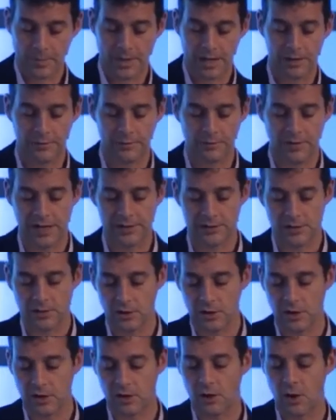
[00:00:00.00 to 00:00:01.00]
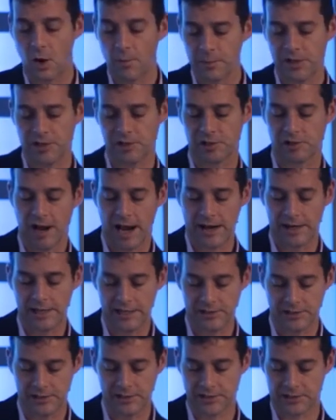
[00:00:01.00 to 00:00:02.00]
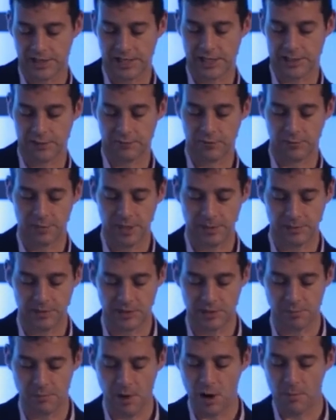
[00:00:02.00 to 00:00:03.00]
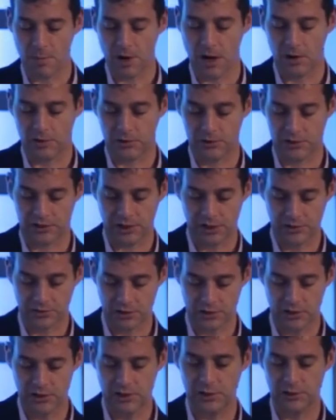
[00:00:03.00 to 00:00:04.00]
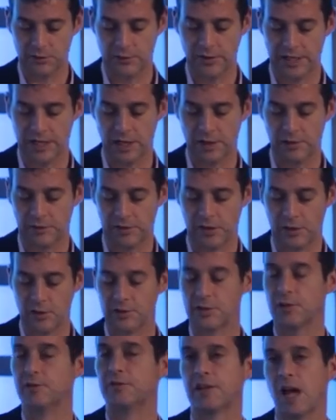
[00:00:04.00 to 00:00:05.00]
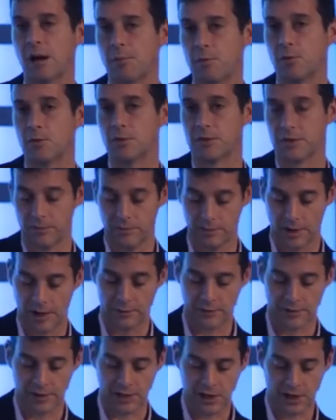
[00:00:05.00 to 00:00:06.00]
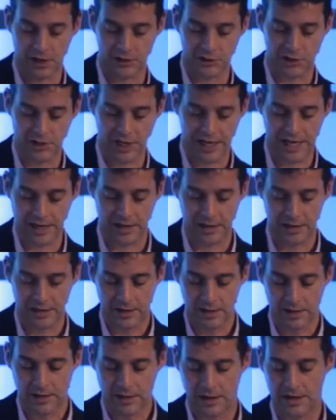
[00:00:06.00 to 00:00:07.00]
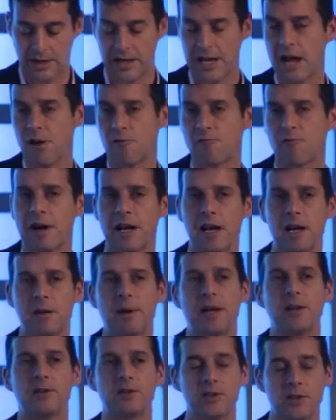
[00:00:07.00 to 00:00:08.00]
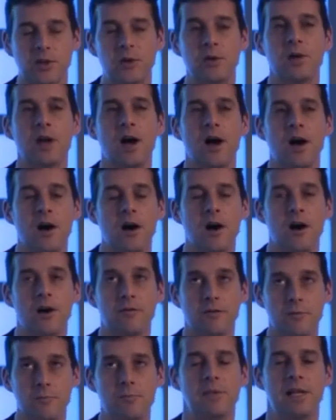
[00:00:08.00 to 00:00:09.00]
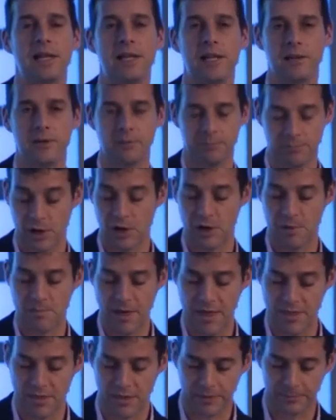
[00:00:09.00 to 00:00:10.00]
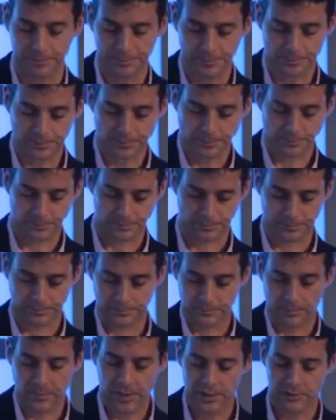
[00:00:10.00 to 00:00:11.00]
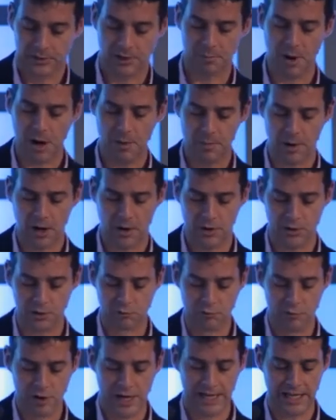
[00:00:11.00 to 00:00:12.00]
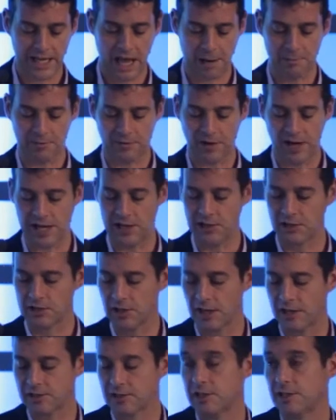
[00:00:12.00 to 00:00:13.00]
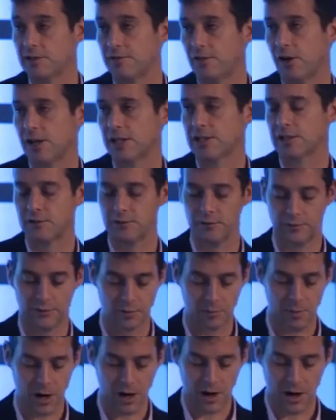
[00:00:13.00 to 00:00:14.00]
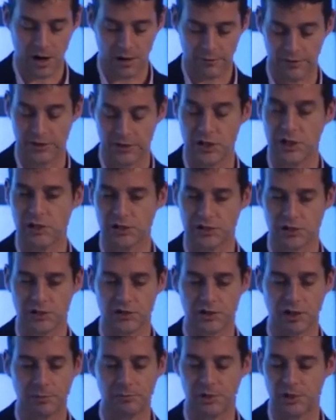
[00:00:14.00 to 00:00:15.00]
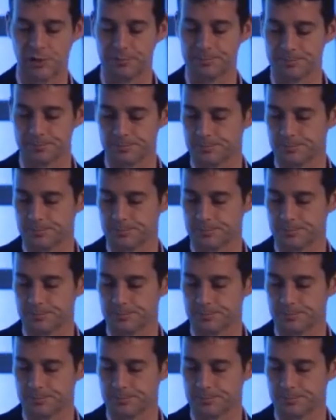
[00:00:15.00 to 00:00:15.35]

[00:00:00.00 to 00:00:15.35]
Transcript: In fact, our Omniture analytics data for BBC Mobile shows that news video views have doubled over the last year and are now running about 2.5 million per month. So mobile has really come of age as a device for news consumption.